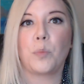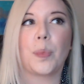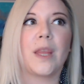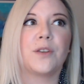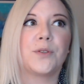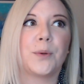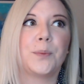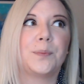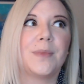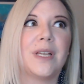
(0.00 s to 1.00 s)
So,
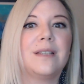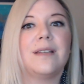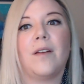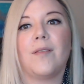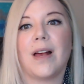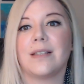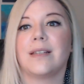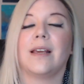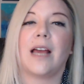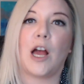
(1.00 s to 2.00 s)
Instead of asking
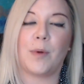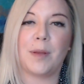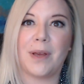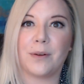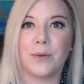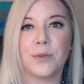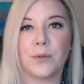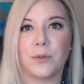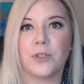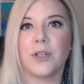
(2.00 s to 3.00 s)
how many medical schools should I